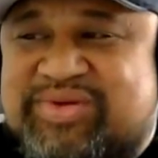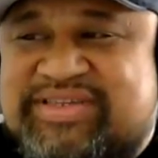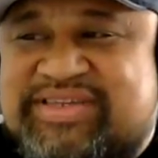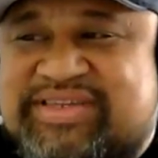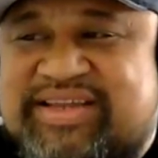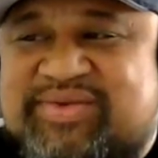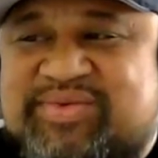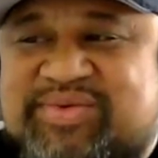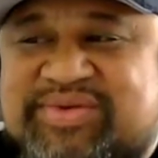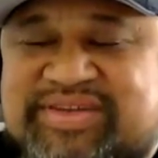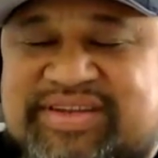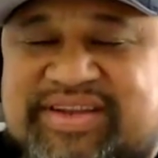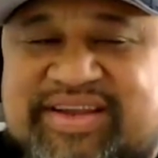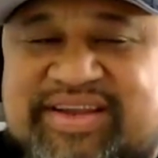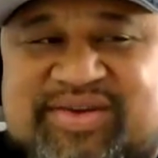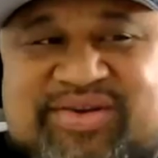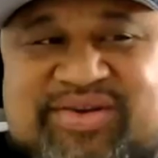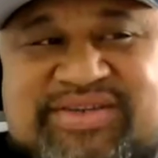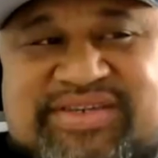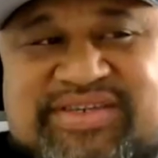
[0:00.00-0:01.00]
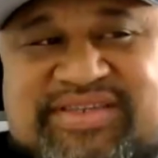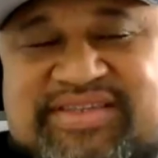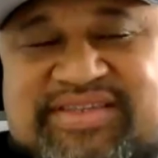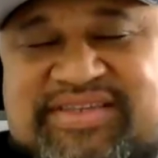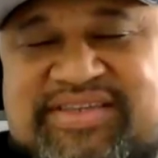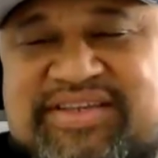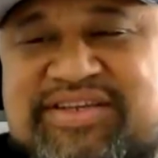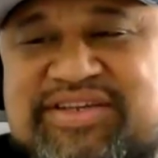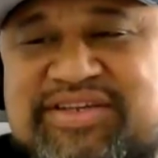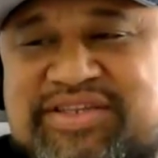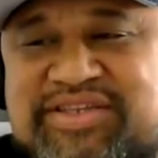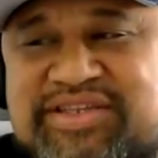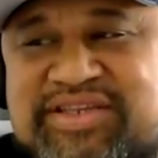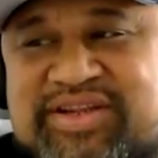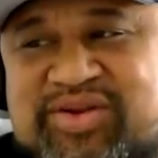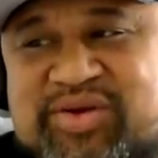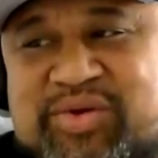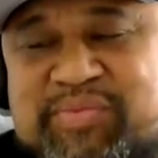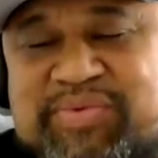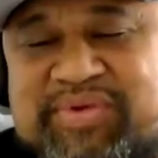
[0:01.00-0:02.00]
was it a conscious decision to
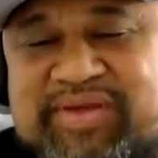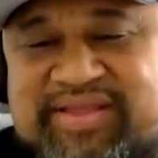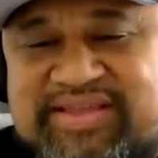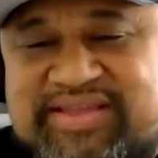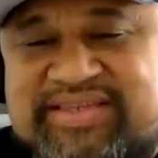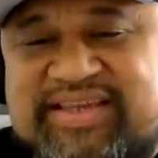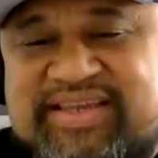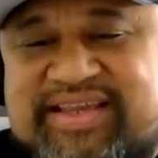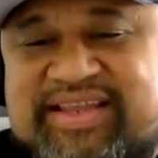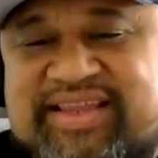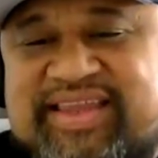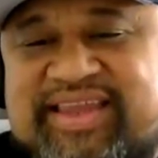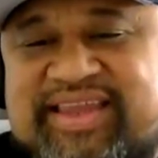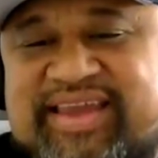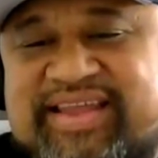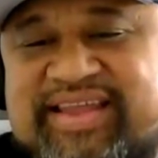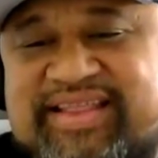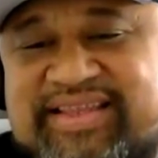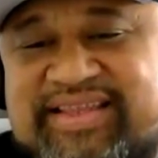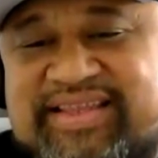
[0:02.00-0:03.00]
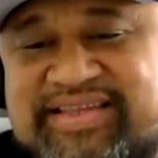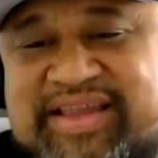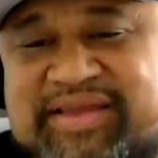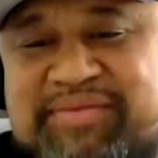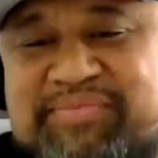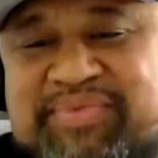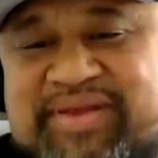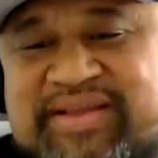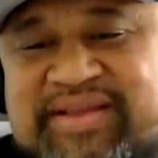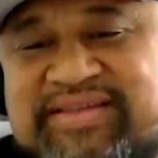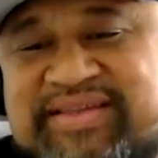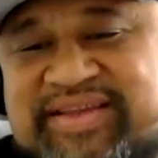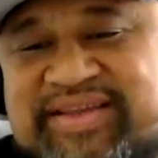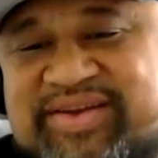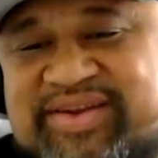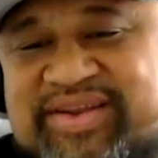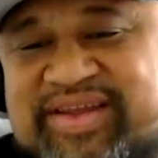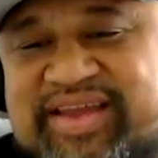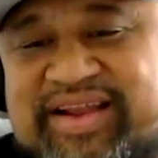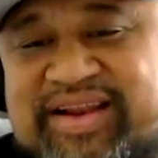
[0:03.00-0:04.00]
not play the second year in the same place and
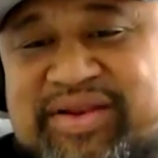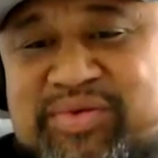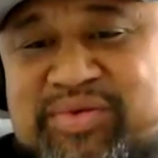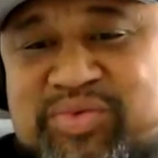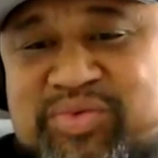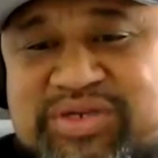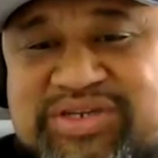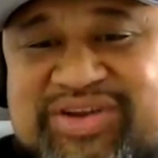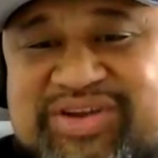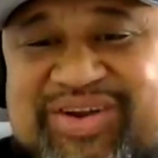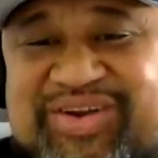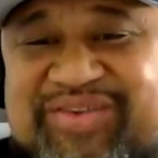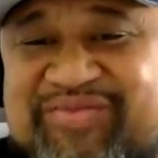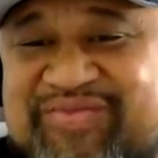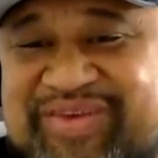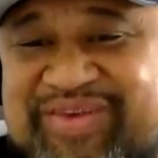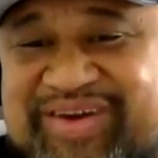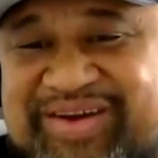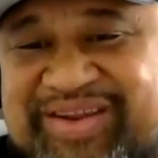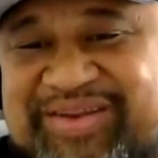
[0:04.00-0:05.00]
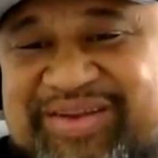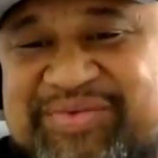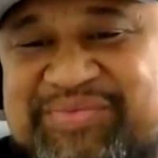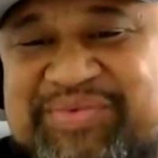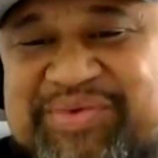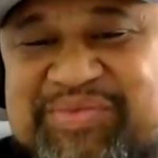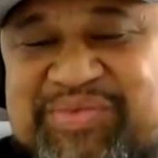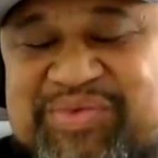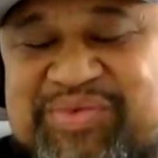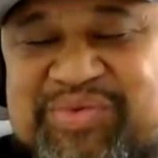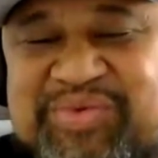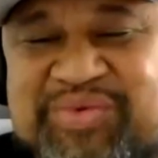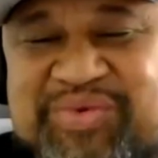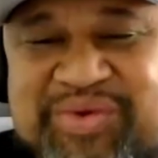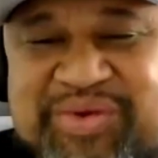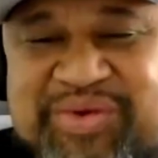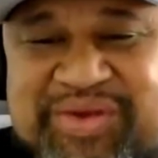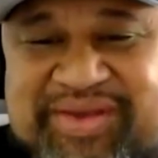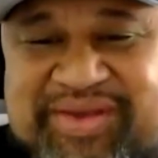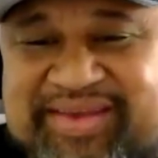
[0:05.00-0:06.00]
go to England, which kind of felt a little bit more,
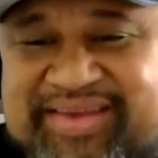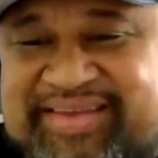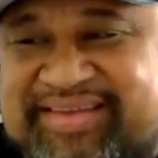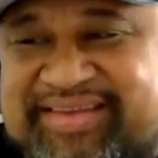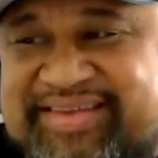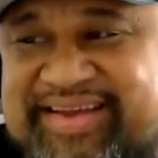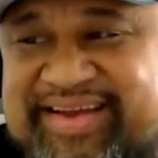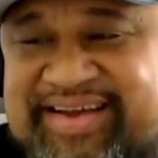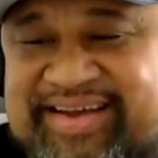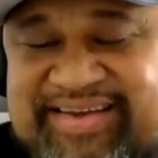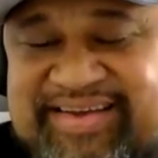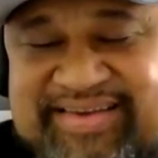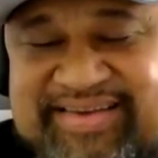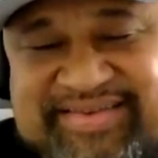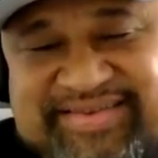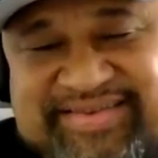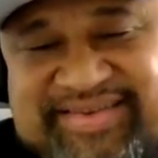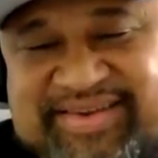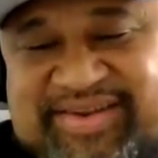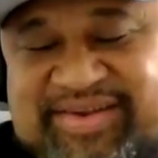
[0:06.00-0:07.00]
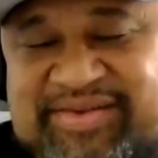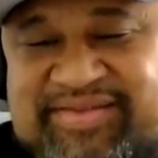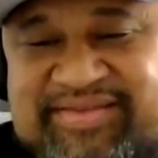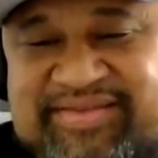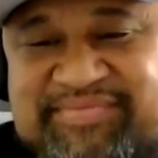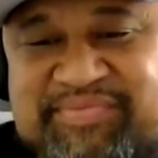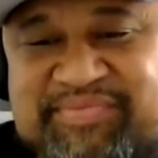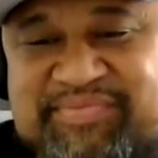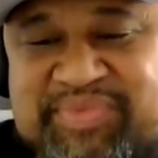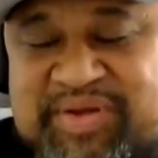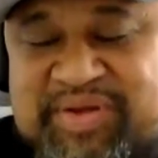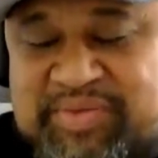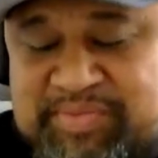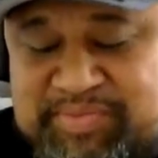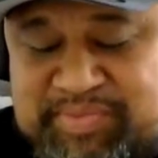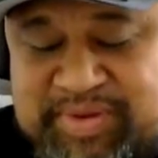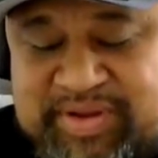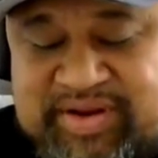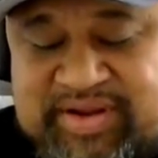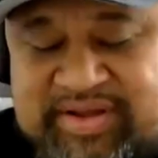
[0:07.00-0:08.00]
uh, you know,
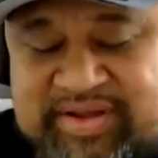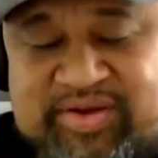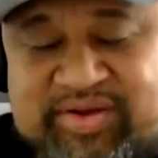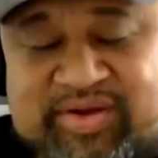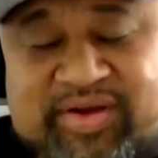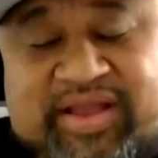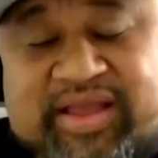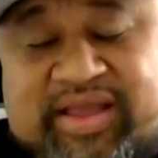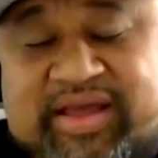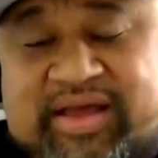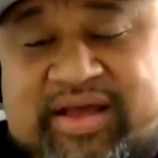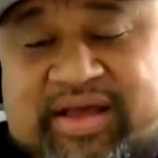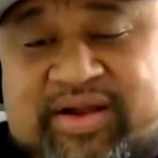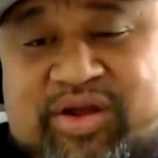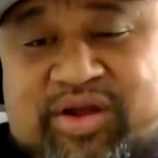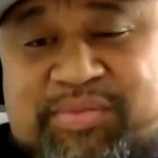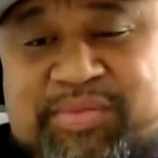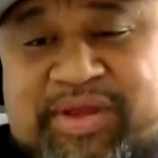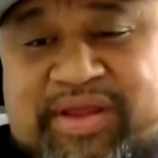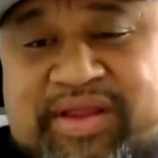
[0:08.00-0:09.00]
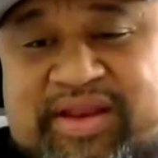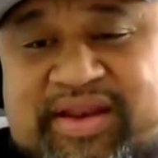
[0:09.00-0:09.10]
better climate?